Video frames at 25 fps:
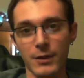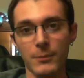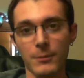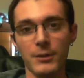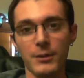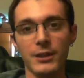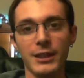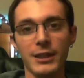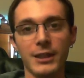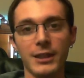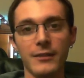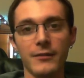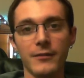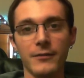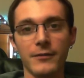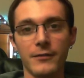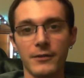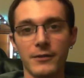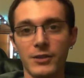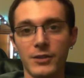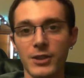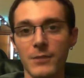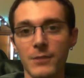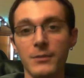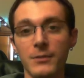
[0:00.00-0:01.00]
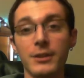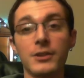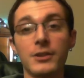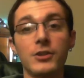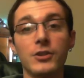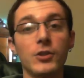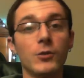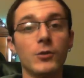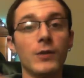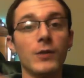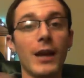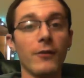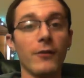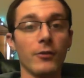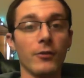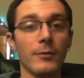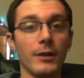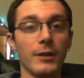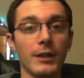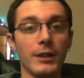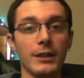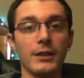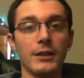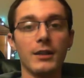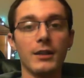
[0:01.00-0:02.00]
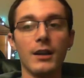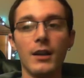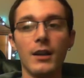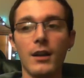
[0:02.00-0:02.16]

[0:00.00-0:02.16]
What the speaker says: I'm going to give something to everybody,